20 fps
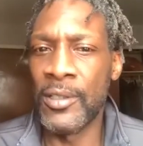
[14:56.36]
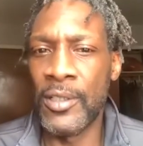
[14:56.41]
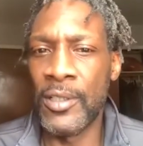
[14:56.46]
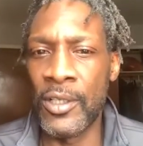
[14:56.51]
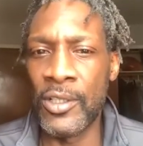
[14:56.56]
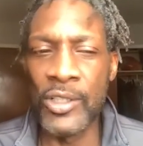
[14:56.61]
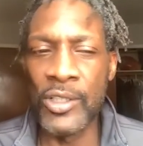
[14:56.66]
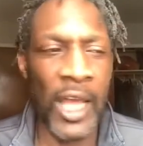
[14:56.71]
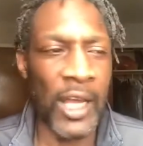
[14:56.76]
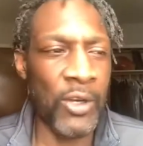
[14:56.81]

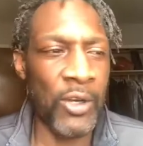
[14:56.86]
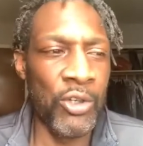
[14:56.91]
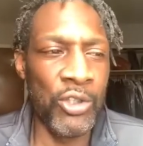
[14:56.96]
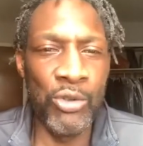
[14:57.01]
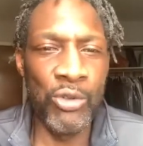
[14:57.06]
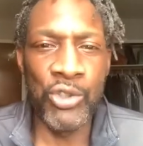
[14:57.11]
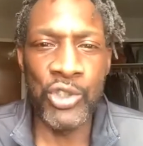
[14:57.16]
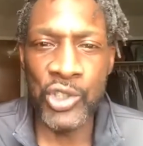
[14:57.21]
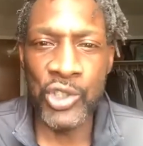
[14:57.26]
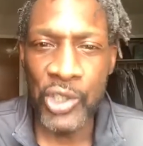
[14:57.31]
It's not because
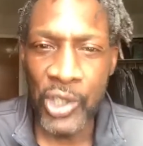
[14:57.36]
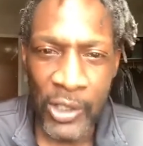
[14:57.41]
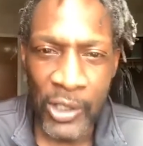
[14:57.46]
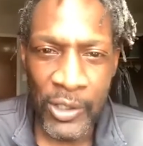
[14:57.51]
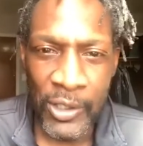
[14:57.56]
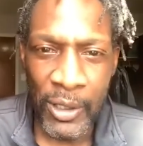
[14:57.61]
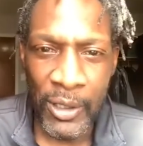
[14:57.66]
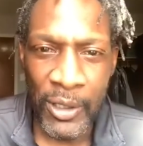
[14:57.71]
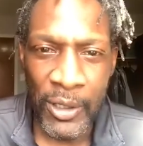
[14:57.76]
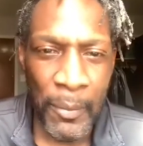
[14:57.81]
you're
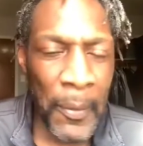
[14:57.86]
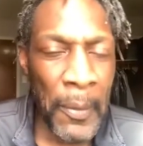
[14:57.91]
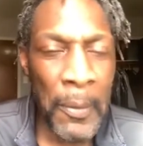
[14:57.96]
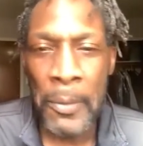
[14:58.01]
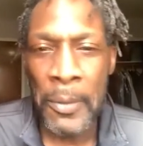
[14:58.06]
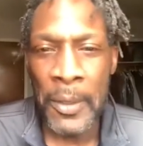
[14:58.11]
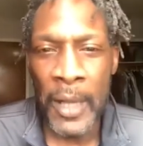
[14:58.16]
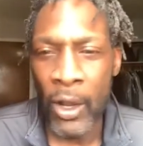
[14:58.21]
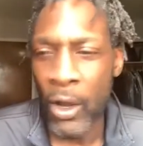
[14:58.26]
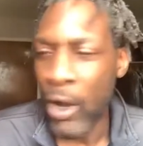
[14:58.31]
stealing it, and people
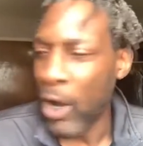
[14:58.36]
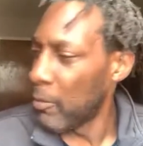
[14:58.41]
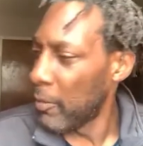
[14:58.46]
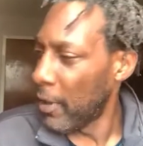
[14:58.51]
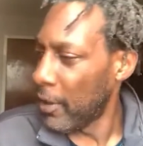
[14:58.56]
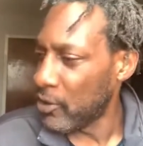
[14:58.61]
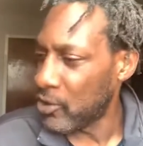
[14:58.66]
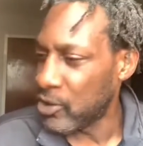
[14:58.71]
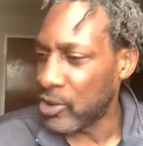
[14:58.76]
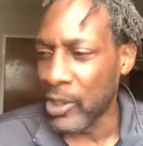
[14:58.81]
be like, oh, man,
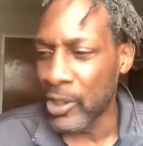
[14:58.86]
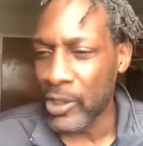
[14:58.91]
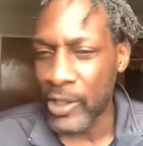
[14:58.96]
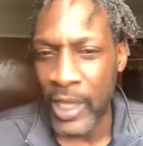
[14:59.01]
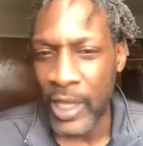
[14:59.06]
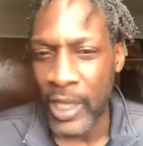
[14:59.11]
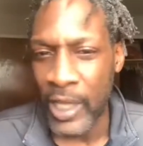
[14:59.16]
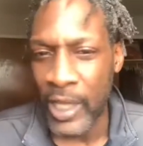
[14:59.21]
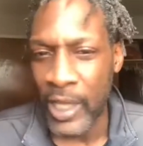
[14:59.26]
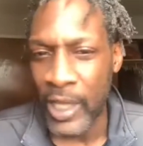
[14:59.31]
he's stealing
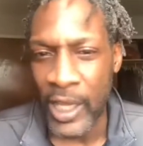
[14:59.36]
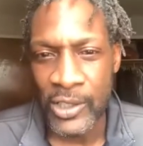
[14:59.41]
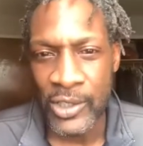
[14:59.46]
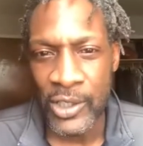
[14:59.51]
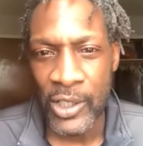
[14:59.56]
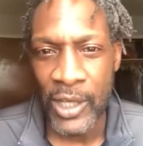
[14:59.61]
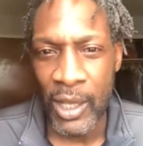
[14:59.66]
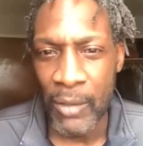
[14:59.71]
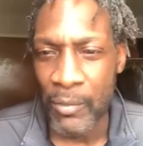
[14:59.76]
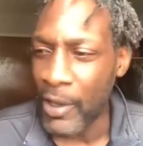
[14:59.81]
that. He's
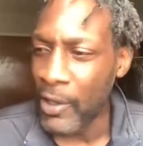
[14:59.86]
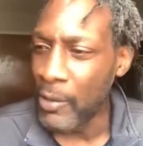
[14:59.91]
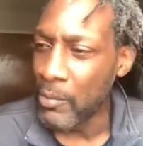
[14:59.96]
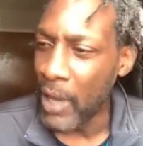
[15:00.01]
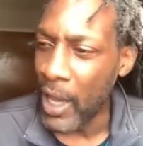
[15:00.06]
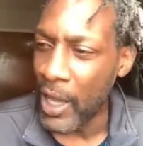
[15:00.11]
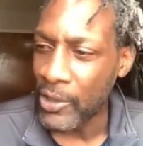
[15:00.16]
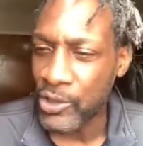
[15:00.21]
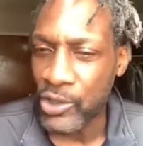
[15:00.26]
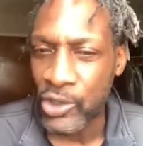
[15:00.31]
stealing that. Man, he's
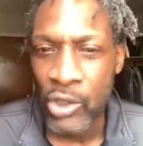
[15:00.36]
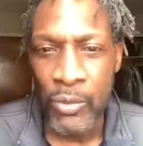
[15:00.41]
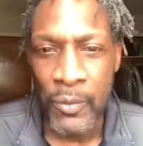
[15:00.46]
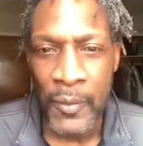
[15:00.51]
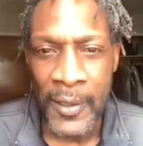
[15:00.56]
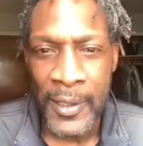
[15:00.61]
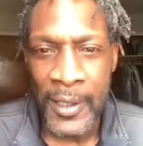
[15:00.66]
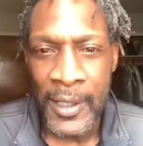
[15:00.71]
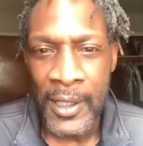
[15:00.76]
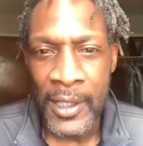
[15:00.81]
mad
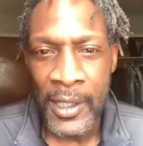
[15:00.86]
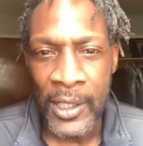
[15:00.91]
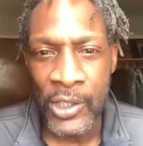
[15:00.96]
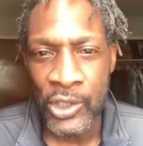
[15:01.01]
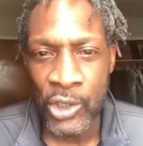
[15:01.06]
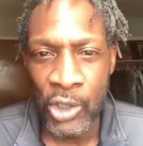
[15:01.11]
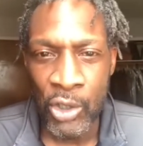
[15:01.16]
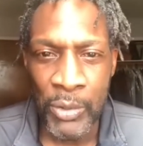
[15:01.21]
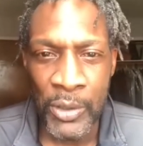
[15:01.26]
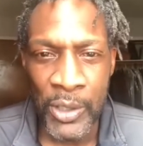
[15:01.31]
stupid. He's
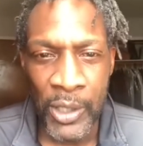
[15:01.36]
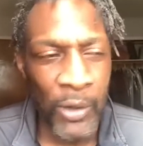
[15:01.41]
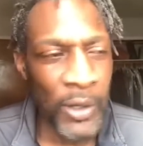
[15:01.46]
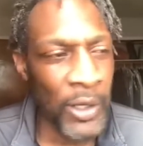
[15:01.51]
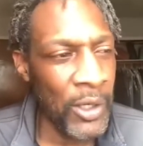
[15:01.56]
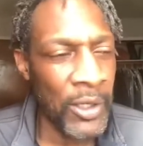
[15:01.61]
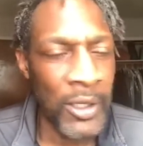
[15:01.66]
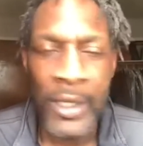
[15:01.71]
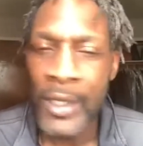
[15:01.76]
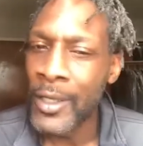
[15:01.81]
stupid. Yo, he
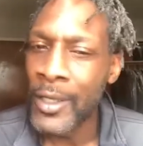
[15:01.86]
did.